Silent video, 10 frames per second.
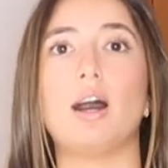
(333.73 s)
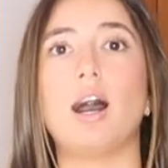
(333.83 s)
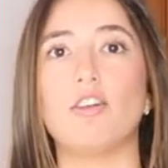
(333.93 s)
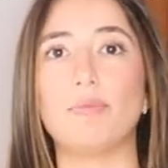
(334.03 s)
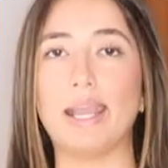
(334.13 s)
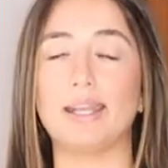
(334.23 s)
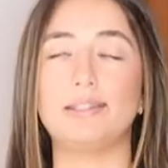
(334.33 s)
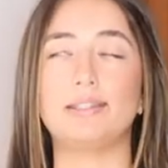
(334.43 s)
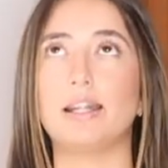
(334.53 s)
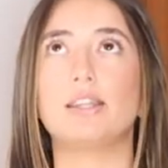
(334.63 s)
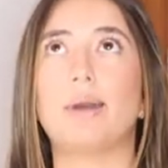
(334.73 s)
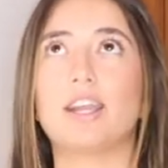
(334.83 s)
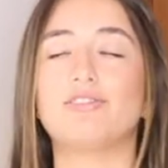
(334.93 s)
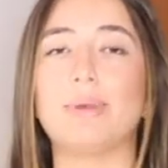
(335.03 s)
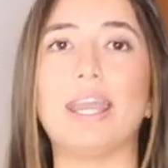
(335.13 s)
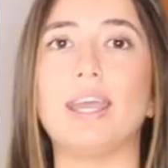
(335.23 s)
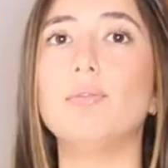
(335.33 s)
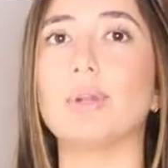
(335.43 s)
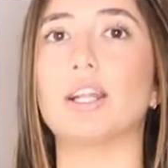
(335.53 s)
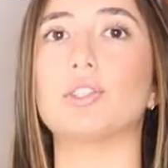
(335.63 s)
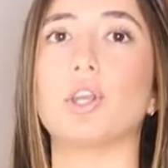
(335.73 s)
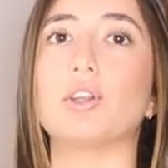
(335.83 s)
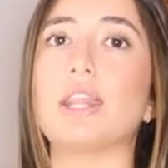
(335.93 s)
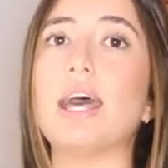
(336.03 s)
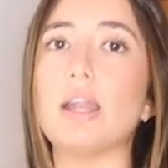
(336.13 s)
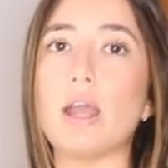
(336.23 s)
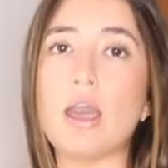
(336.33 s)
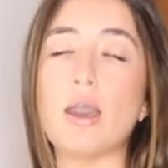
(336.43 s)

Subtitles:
half my hair is still at the back of my head when I show you that.